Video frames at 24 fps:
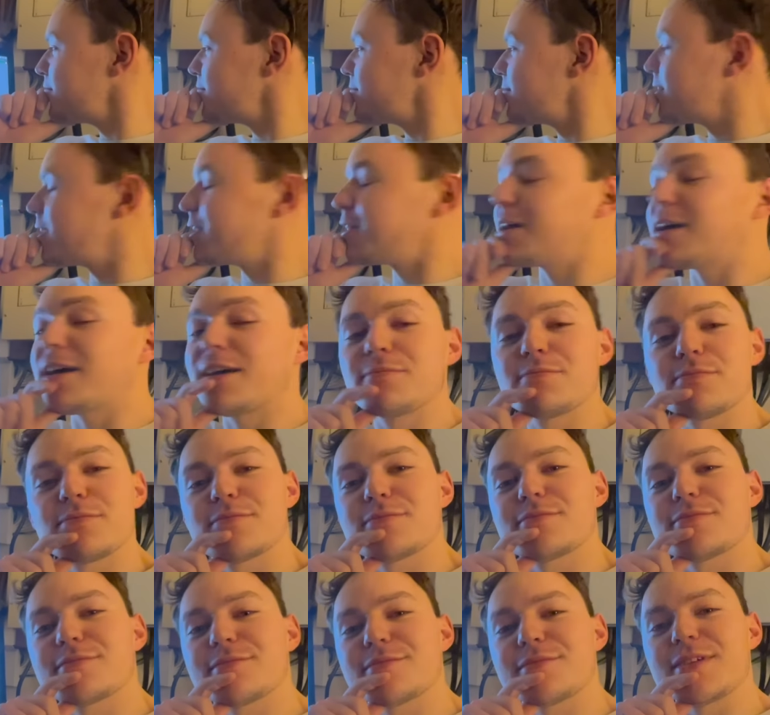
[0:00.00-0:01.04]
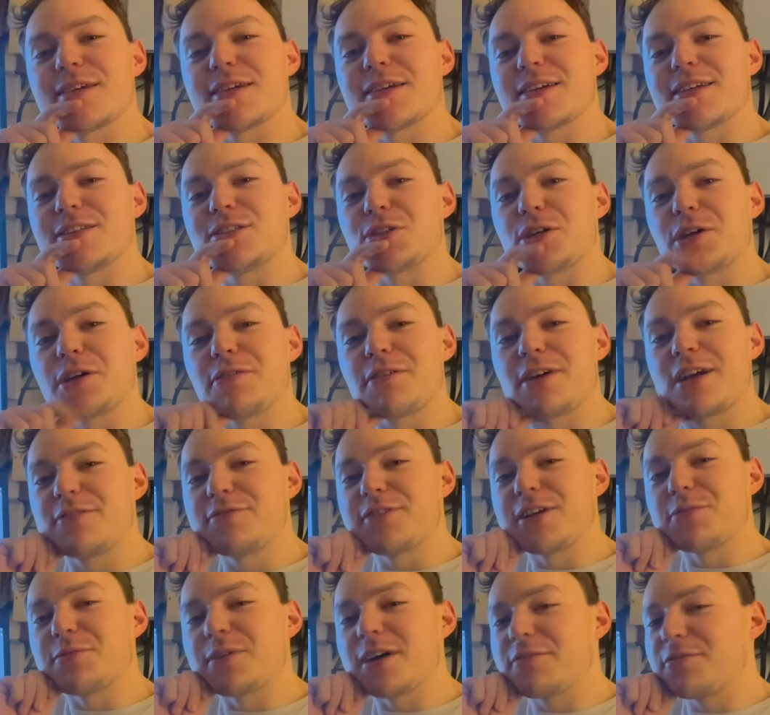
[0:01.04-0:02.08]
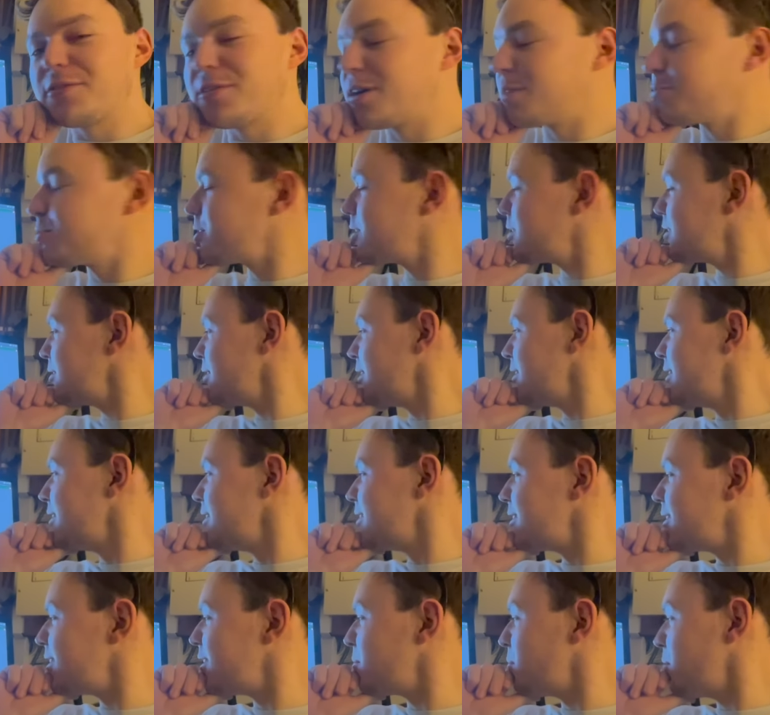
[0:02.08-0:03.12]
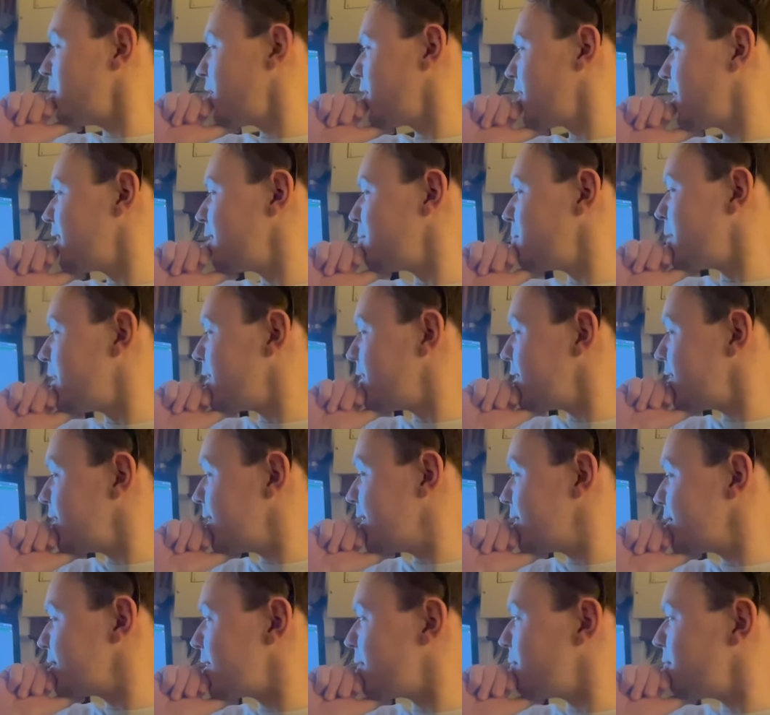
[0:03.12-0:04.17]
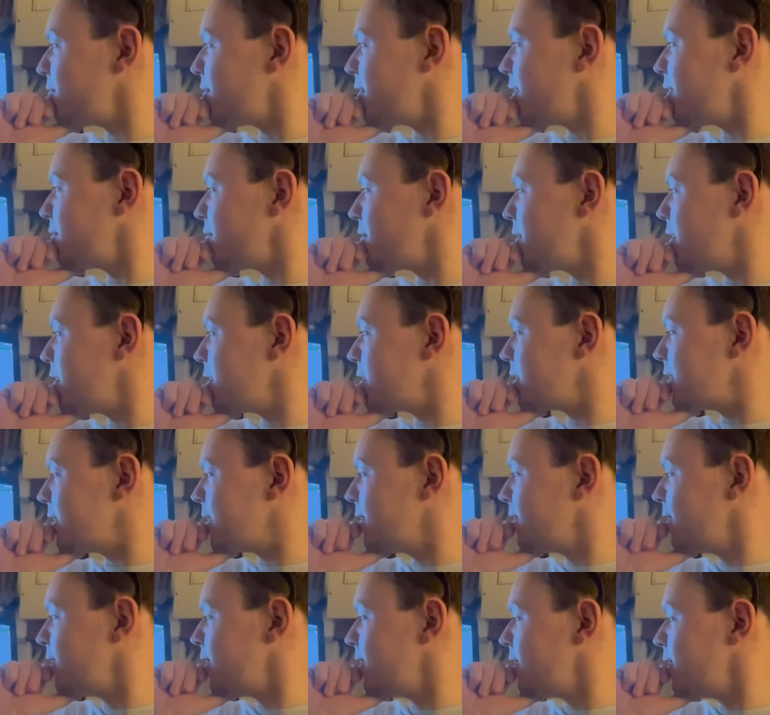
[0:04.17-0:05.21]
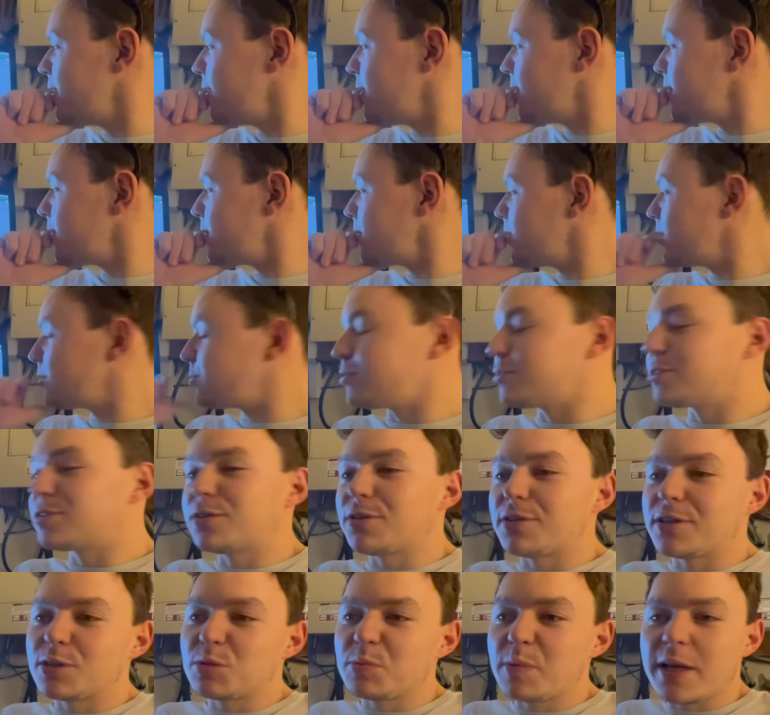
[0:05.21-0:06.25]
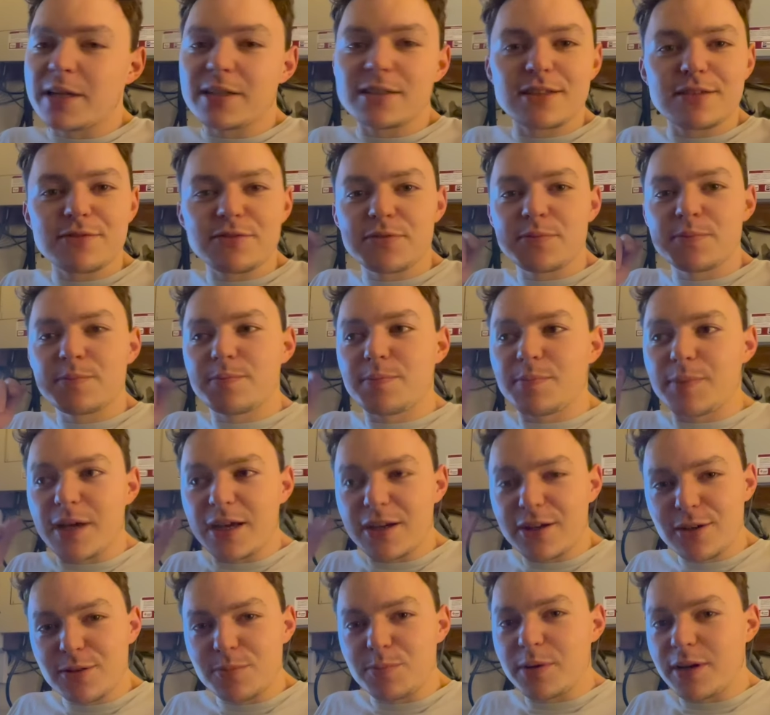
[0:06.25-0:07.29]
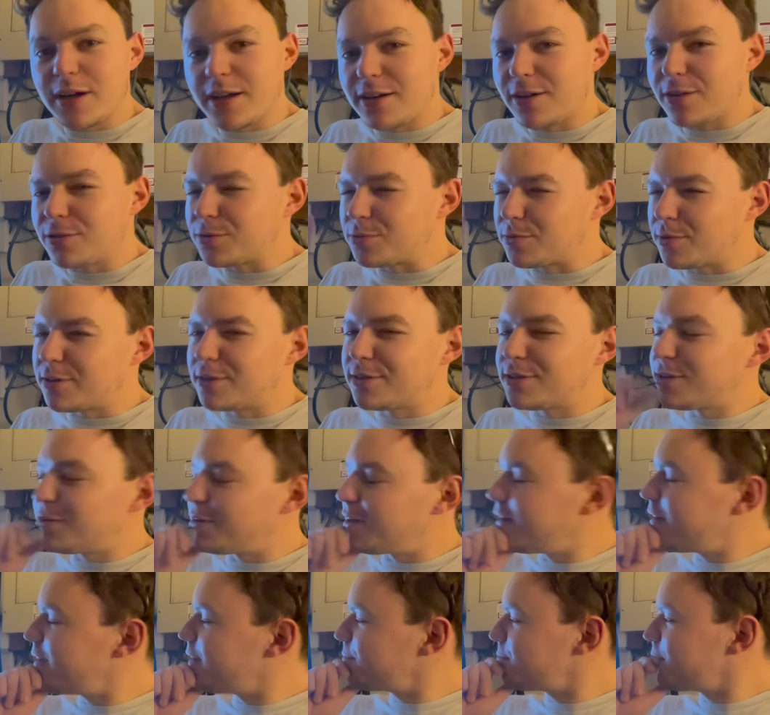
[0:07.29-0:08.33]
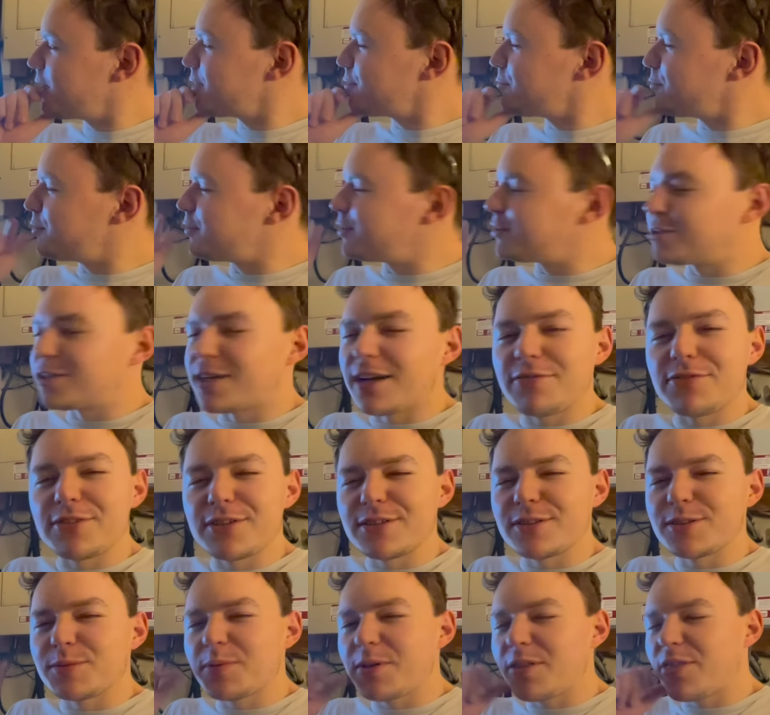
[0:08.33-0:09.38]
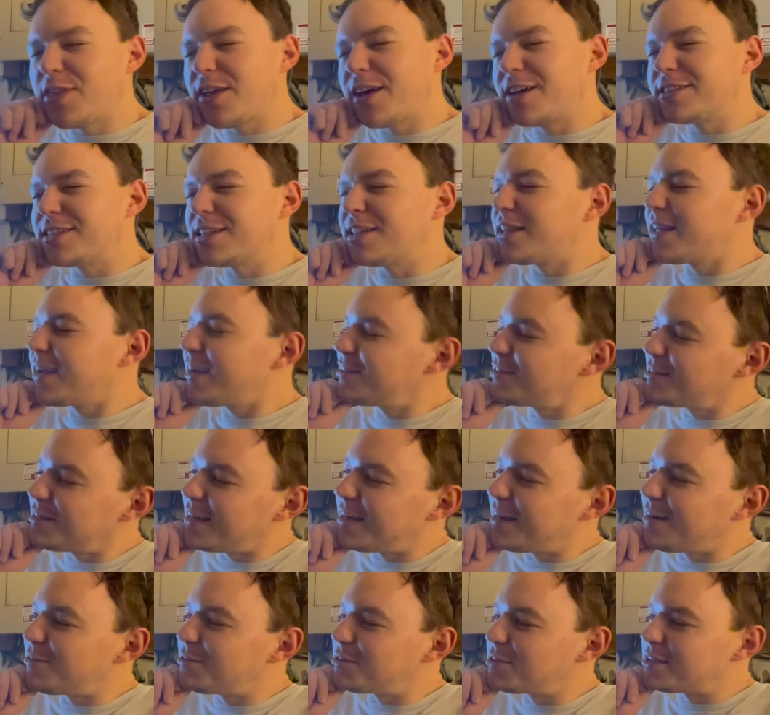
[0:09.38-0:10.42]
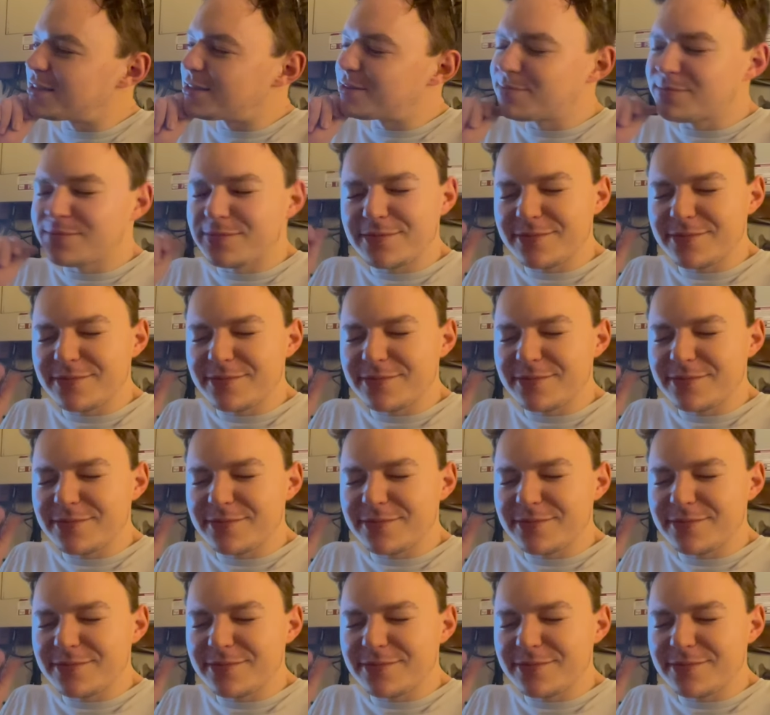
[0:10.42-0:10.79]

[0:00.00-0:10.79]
So yeah, enjoy your evening, whatever you're up to. And I'm going to think about a 7530. This one's too expensive, but I could buy an old one and do it up like the one at Cheffins. But 13,000 hours is